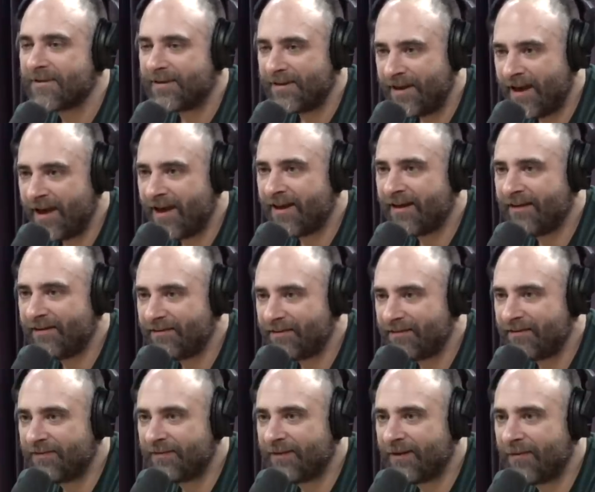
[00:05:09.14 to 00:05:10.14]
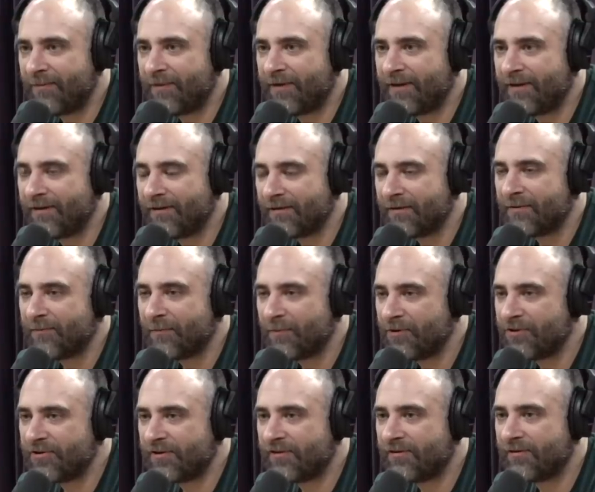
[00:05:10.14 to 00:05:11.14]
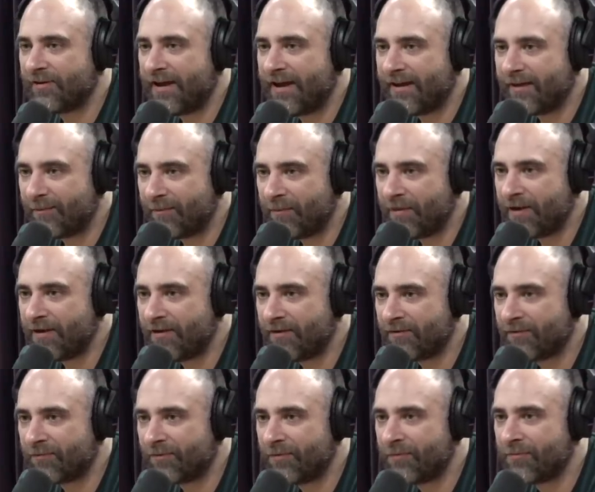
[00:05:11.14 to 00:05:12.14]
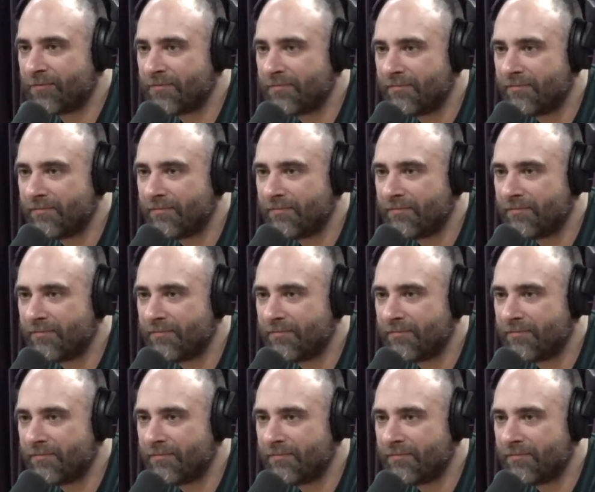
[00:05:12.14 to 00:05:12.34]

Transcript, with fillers: Yeah, and he said That's Skippy right. would just like be in his room.